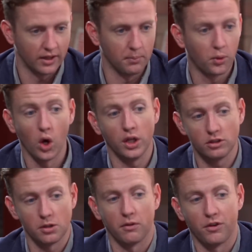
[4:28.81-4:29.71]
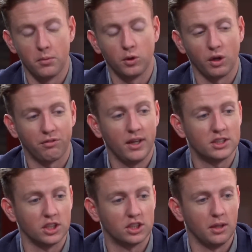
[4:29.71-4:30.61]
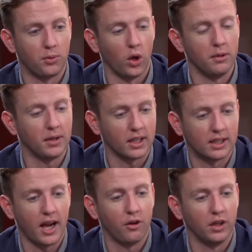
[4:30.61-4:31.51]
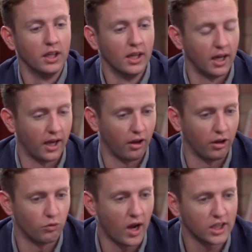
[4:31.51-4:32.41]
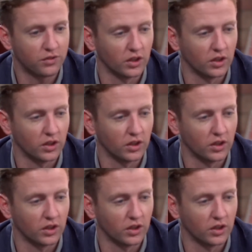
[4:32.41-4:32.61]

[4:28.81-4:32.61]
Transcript: They brought in some familiar faces. Really, they brought in Mkhitaryan and Rashford.